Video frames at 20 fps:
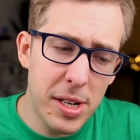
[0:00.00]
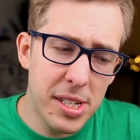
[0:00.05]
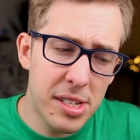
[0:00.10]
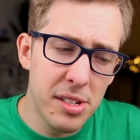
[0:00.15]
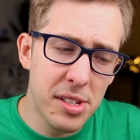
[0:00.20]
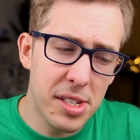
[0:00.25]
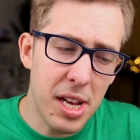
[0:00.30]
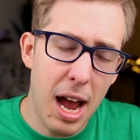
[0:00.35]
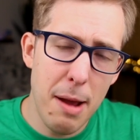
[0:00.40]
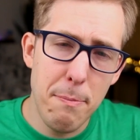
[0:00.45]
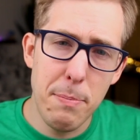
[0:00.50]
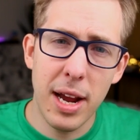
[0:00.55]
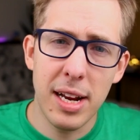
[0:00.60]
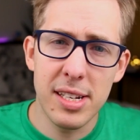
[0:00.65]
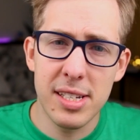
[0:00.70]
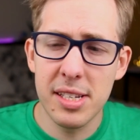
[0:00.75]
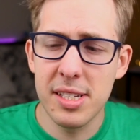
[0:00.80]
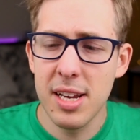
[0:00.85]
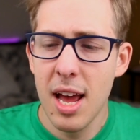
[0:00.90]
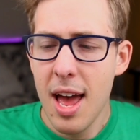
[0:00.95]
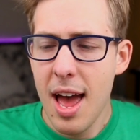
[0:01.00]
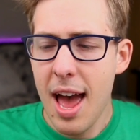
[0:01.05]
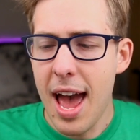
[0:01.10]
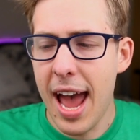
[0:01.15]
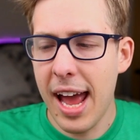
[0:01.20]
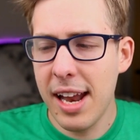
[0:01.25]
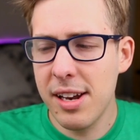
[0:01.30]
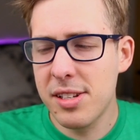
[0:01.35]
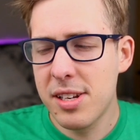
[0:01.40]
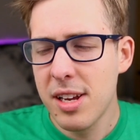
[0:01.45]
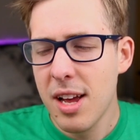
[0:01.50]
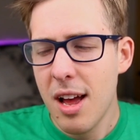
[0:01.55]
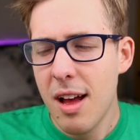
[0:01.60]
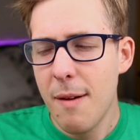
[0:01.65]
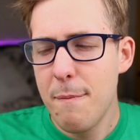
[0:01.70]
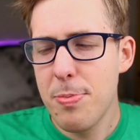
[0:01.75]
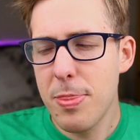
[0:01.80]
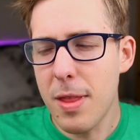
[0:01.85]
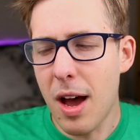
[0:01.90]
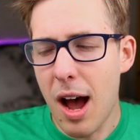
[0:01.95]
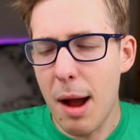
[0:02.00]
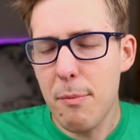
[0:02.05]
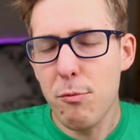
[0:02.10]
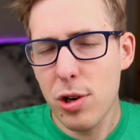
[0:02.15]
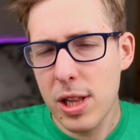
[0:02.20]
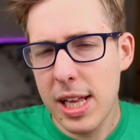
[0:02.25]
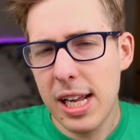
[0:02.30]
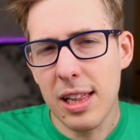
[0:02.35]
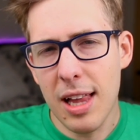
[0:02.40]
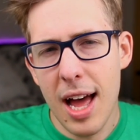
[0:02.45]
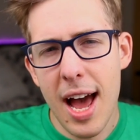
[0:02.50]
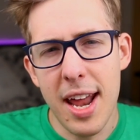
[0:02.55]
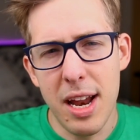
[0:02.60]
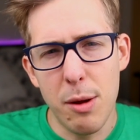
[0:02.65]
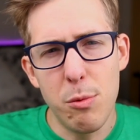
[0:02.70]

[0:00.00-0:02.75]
reasons, I picked it, and I'm really glad.